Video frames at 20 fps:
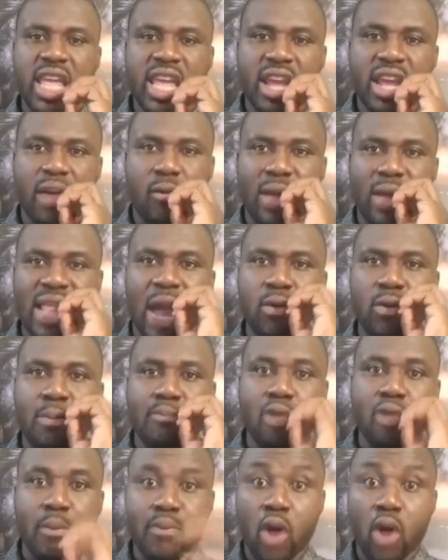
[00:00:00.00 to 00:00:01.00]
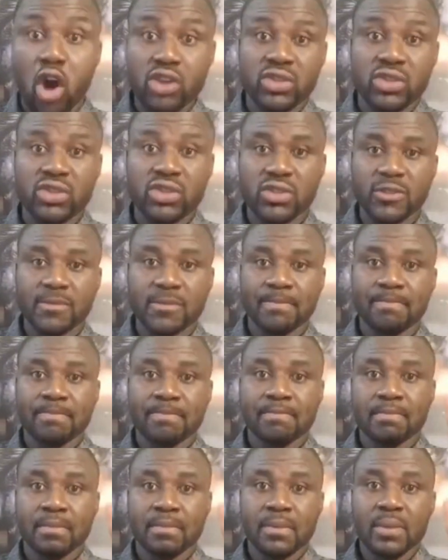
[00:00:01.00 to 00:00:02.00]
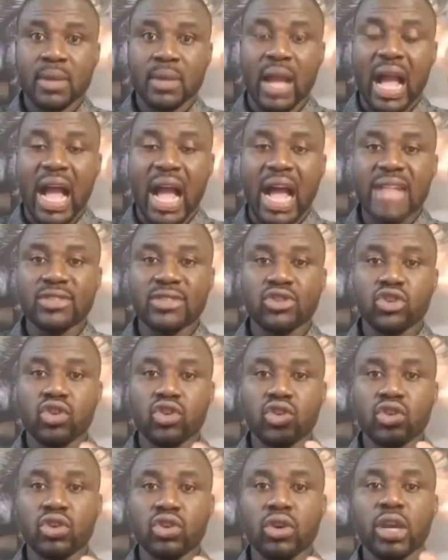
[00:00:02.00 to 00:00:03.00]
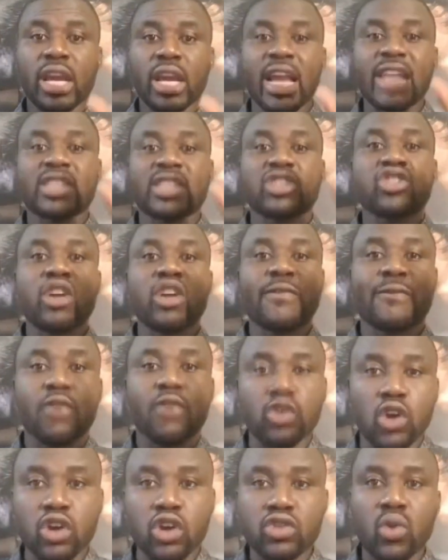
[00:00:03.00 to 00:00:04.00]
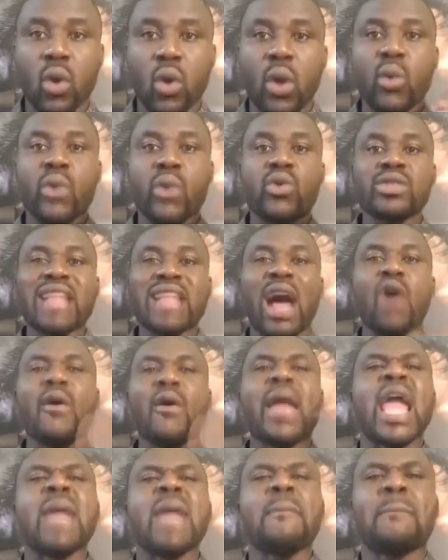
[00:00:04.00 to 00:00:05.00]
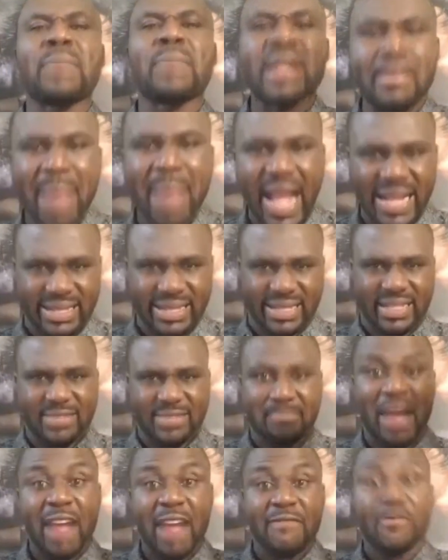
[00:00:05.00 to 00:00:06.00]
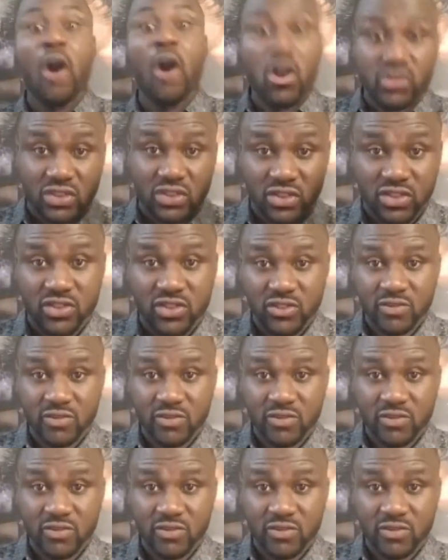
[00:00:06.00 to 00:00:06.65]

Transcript: When I will propose and it is not followed, we will now implement by force.